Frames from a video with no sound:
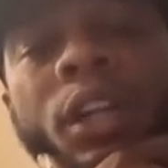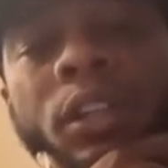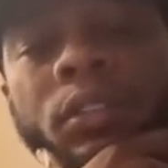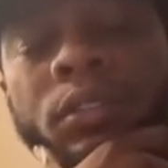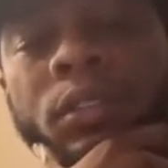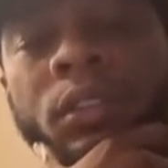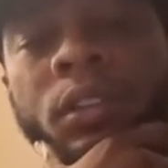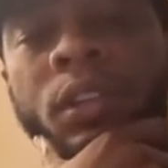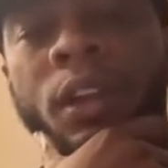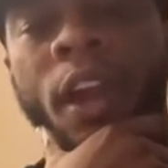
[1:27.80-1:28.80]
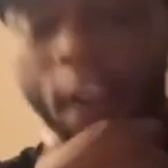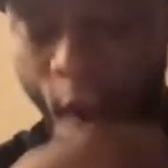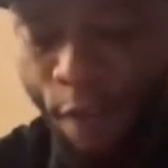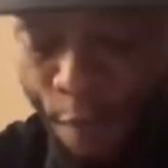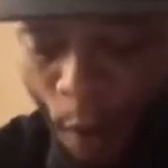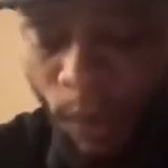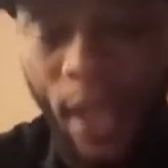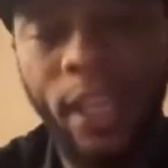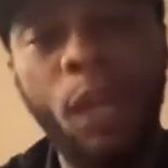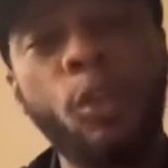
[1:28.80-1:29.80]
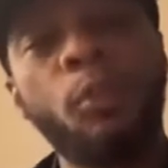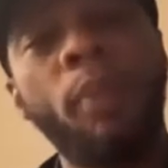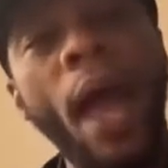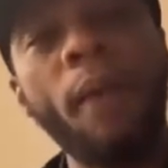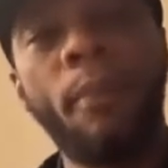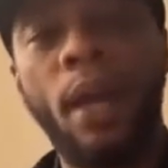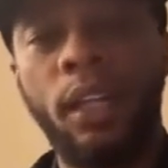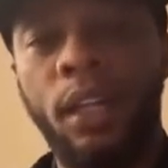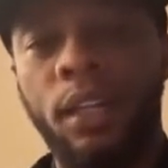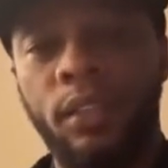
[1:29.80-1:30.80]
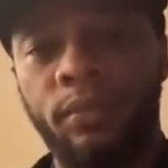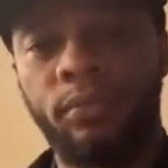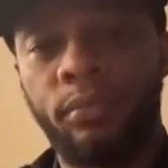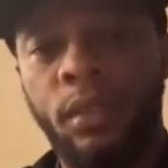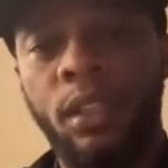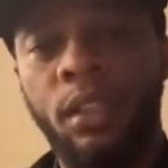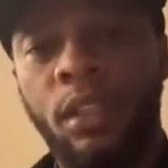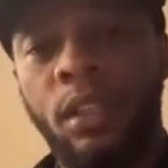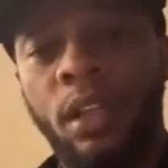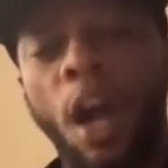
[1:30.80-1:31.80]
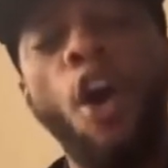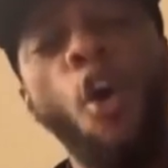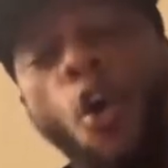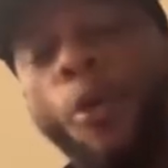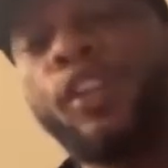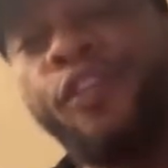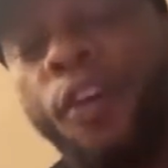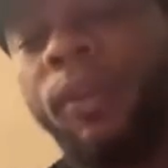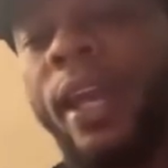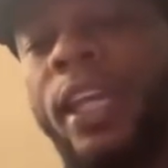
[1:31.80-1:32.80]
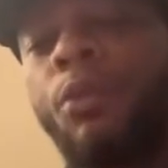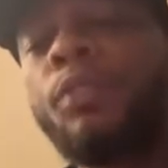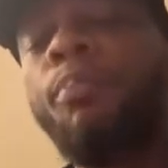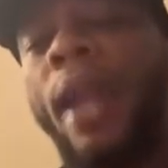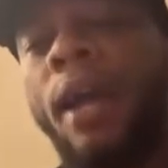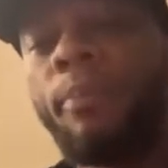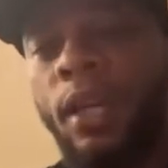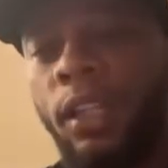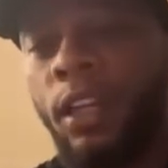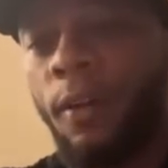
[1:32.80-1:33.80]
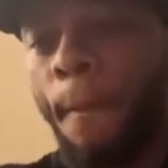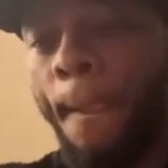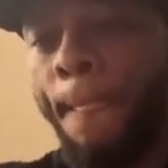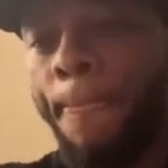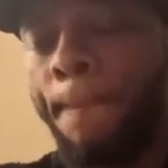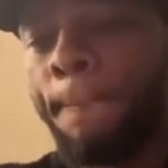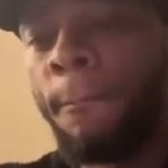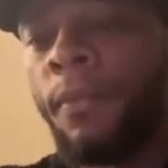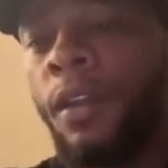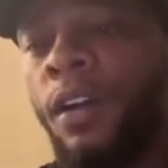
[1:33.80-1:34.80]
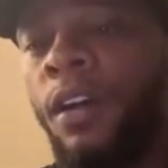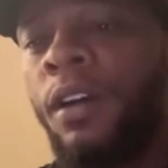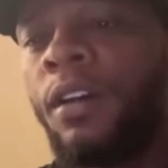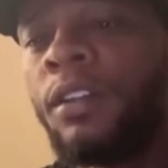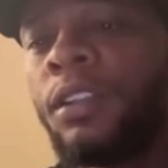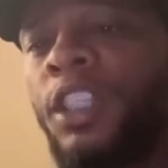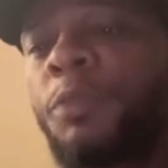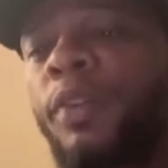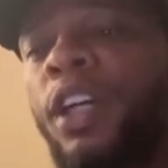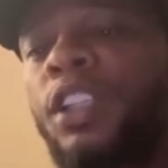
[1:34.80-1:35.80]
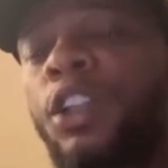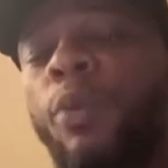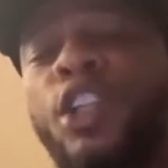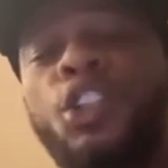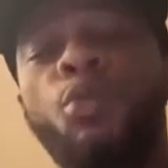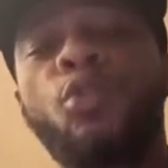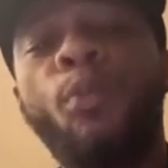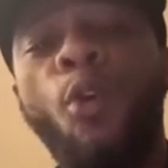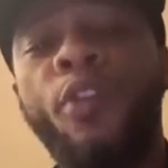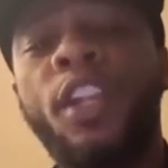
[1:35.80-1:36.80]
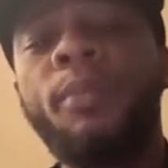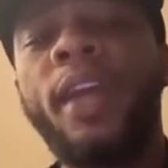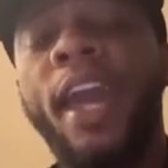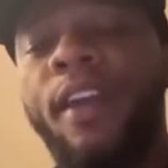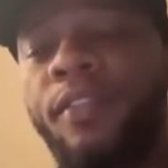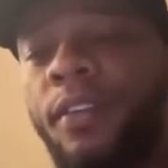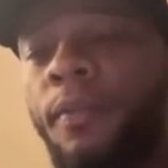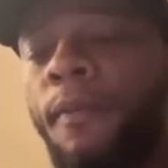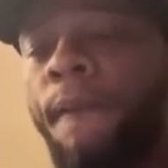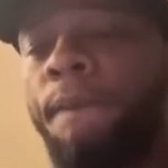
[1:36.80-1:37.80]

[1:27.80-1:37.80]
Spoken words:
her. And I felt like he was blackmailing her. I always felt like he was blackmailing her. Just because the way she was moving and behaving.